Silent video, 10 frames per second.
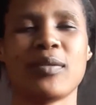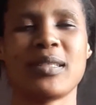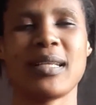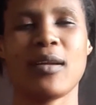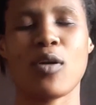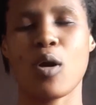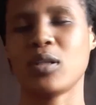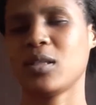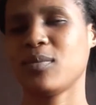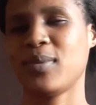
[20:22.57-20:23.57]
I was like, God,
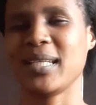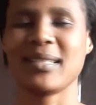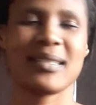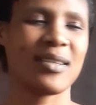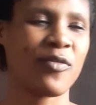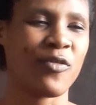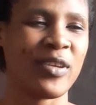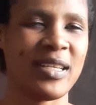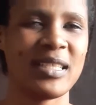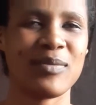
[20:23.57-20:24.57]
please
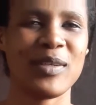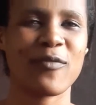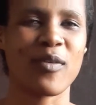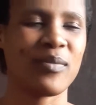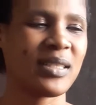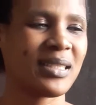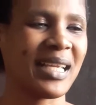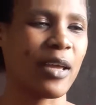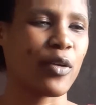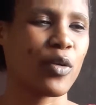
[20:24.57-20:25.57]
release me from this
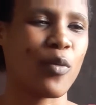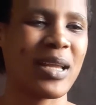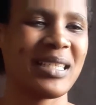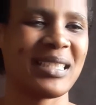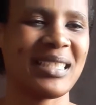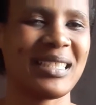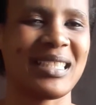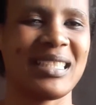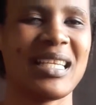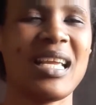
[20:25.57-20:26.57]
thing. I don't know what is
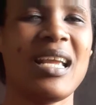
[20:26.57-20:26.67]
it.